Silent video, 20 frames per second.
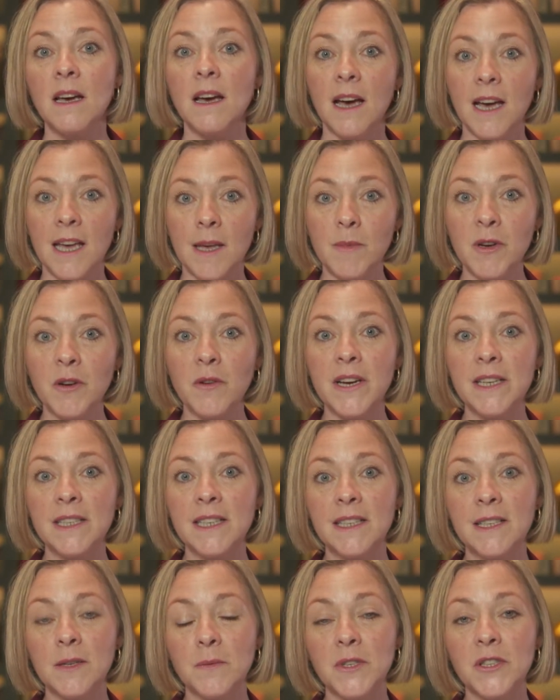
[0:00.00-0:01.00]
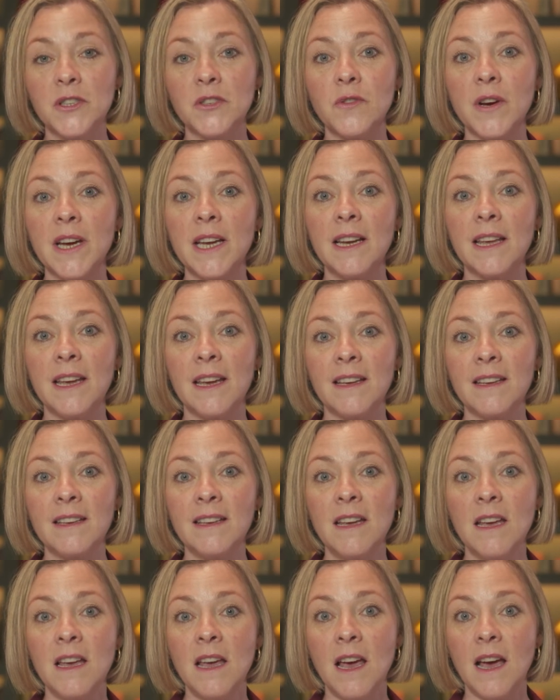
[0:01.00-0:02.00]
I emigrated to Australia
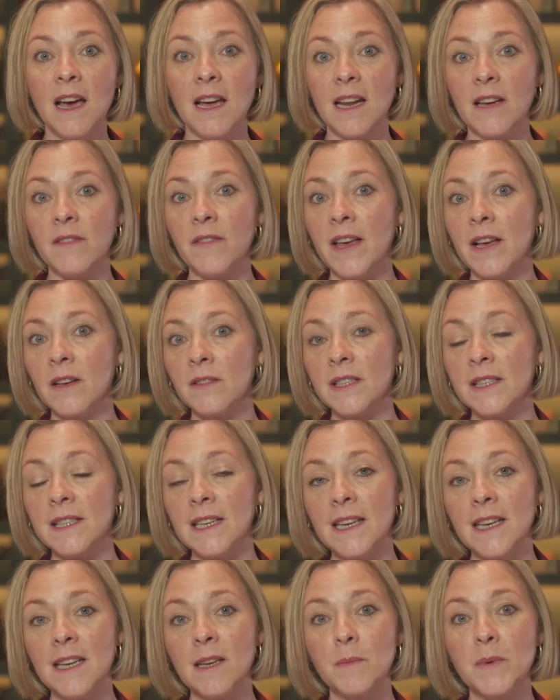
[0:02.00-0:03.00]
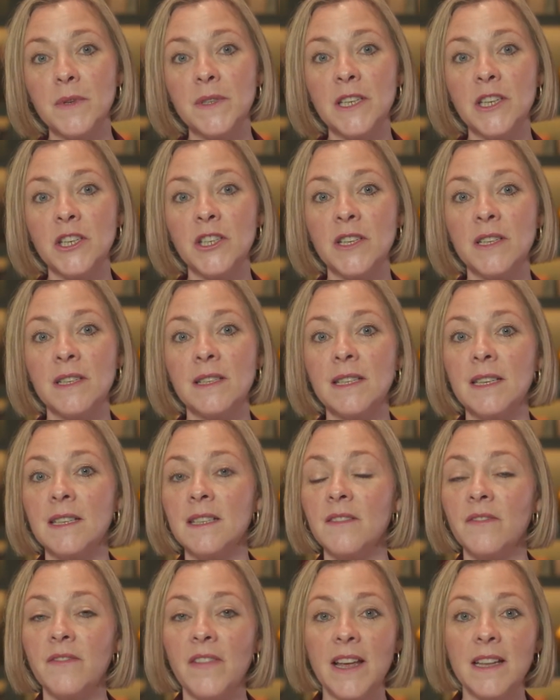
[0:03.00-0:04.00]
and I've held senior positions in
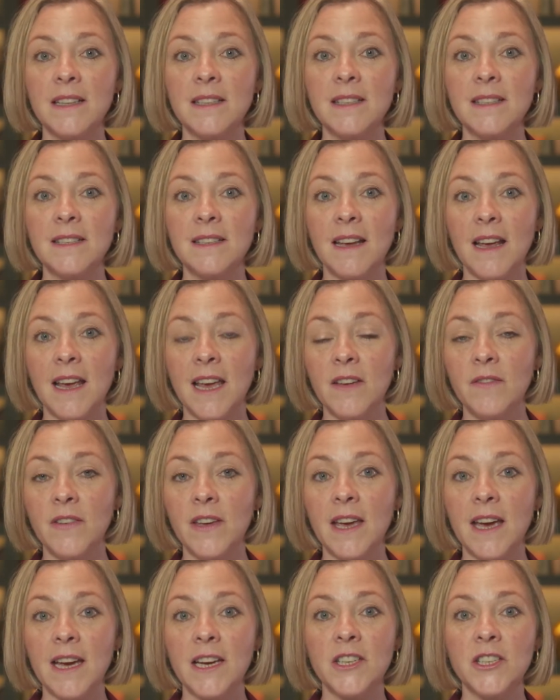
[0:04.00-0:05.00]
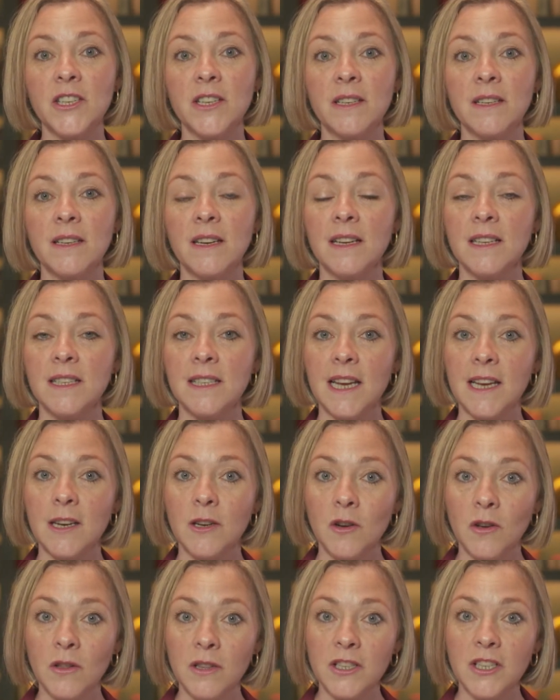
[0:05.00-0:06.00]
defence, aviation and
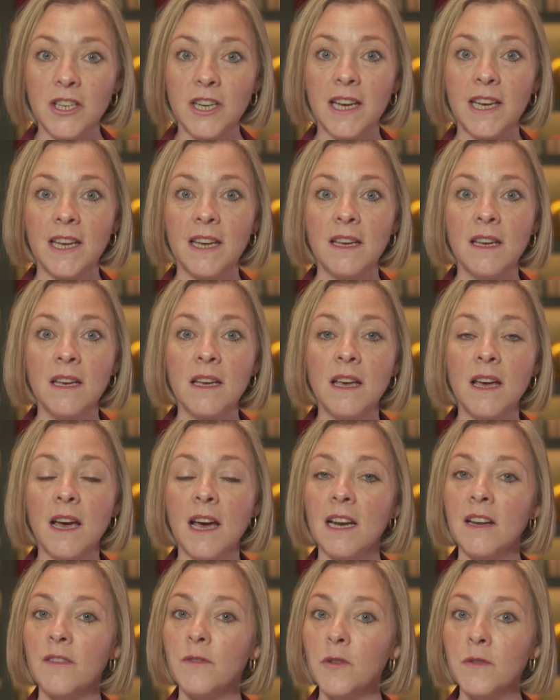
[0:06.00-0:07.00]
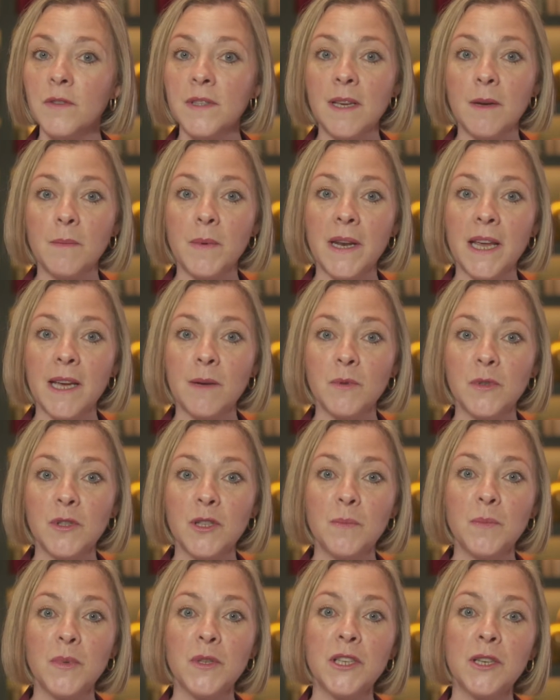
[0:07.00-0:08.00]
technology, and I've also been able
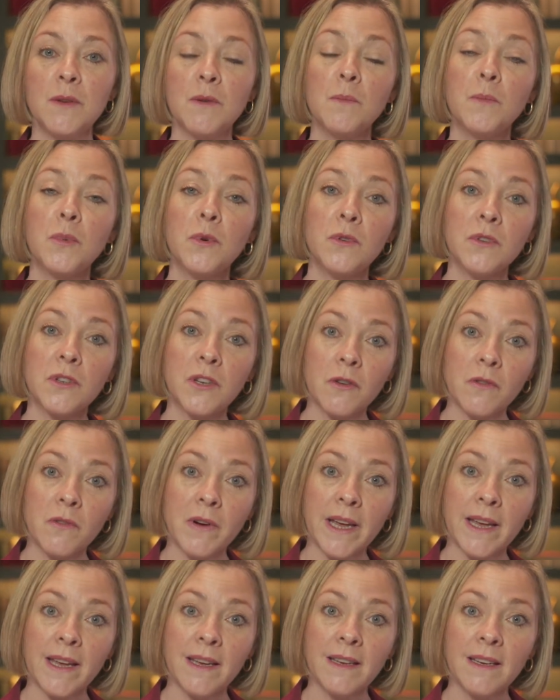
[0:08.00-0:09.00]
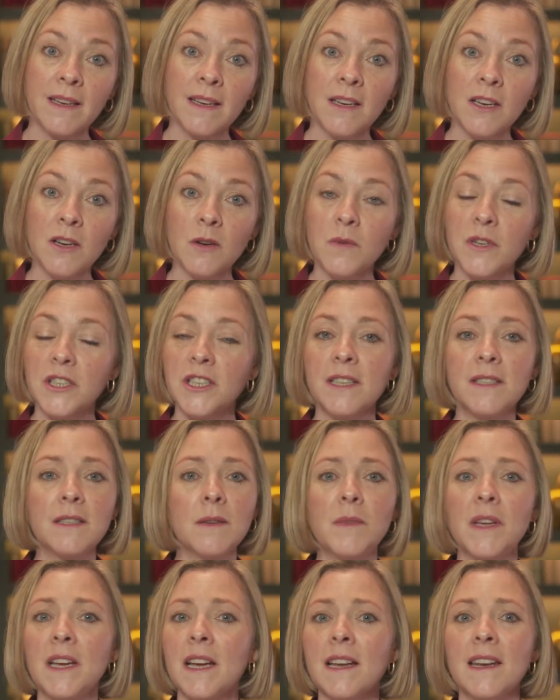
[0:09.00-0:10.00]
to pursue a board career, which is
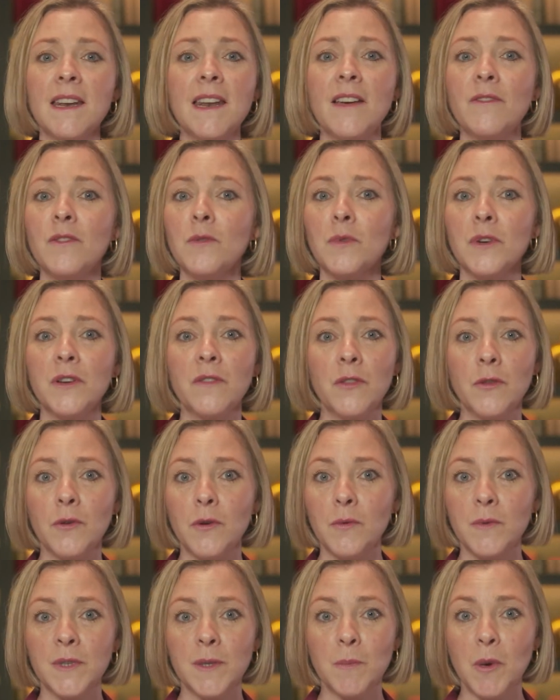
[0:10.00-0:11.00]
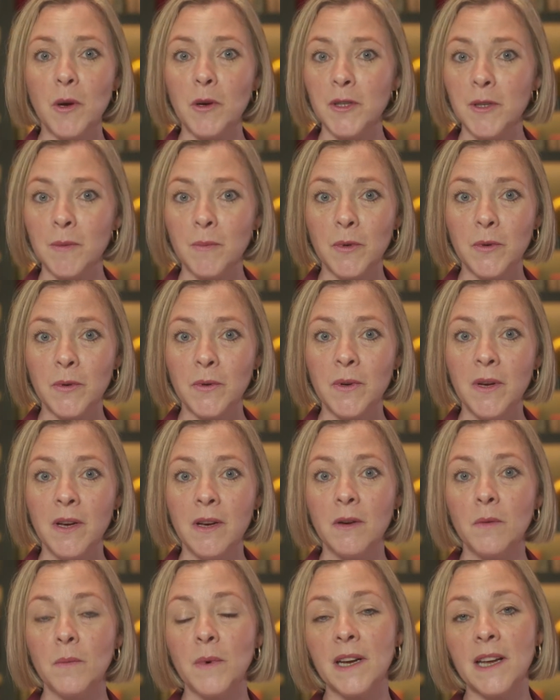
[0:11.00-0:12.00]
something I never would have thought was possible
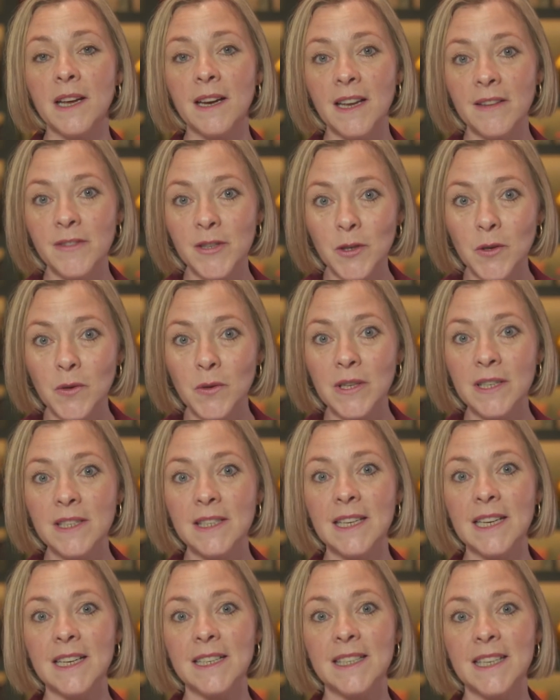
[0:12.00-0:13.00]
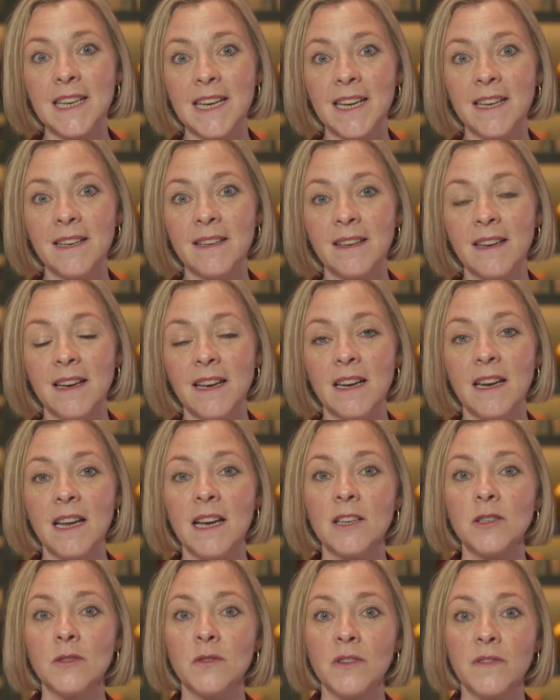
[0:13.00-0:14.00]
when I left school at 16 and
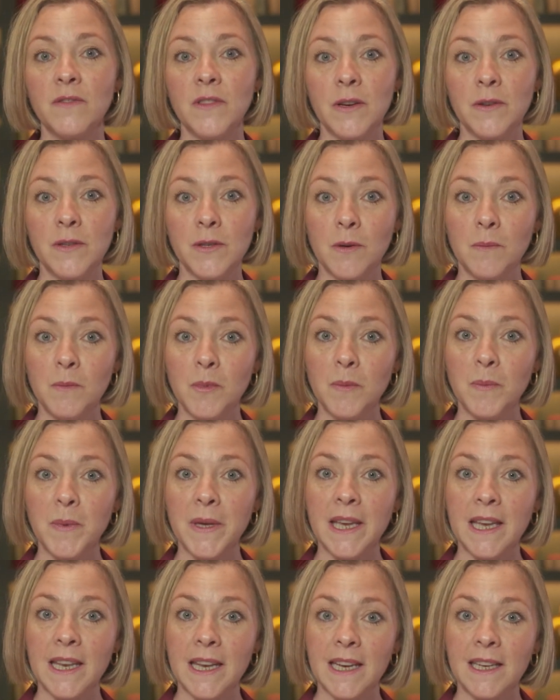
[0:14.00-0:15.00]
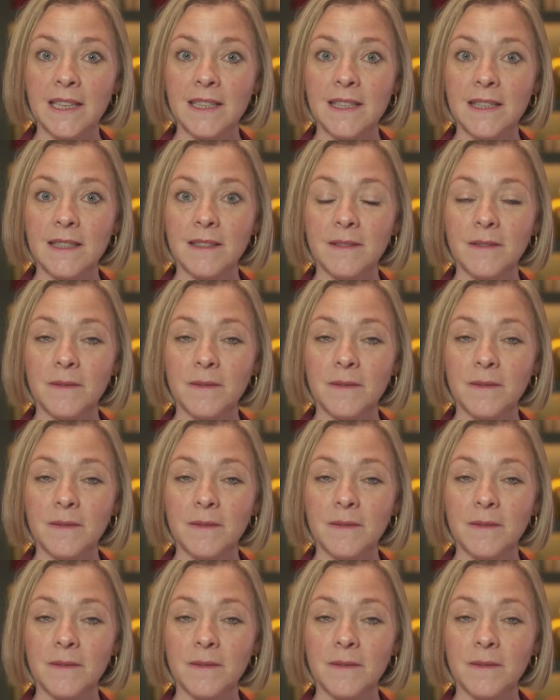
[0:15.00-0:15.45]
had all of those humble beginnings.